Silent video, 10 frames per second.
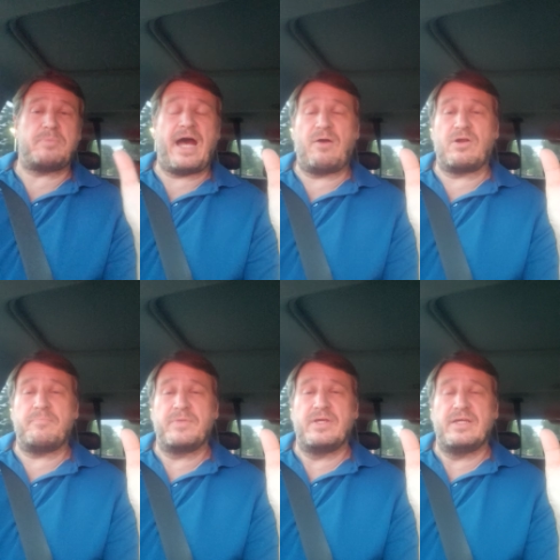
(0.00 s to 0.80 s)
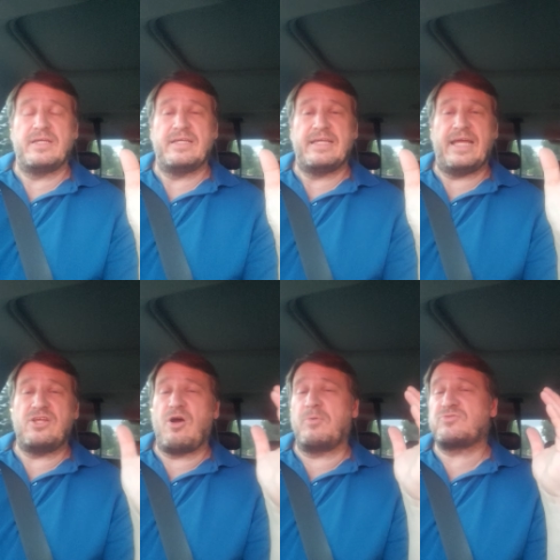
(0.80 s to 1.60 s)
power and
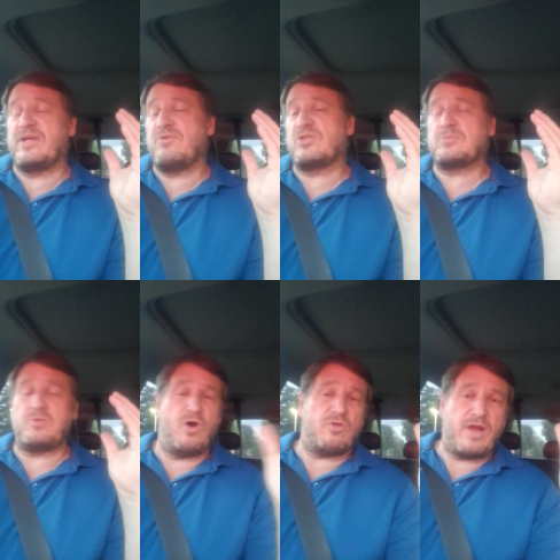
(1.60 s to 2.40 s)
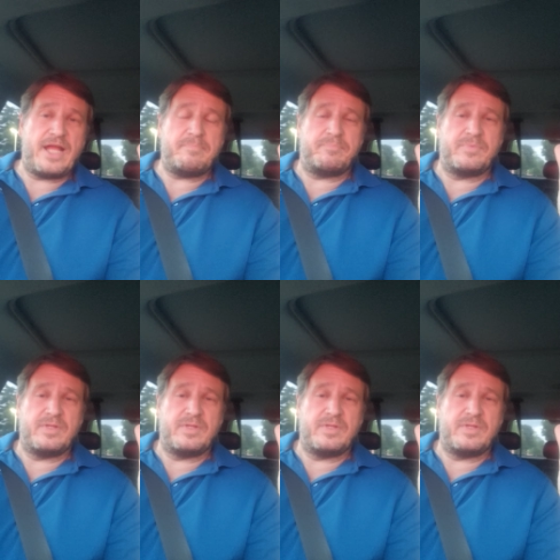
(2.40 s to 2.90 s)
you're almost ready to explode, right?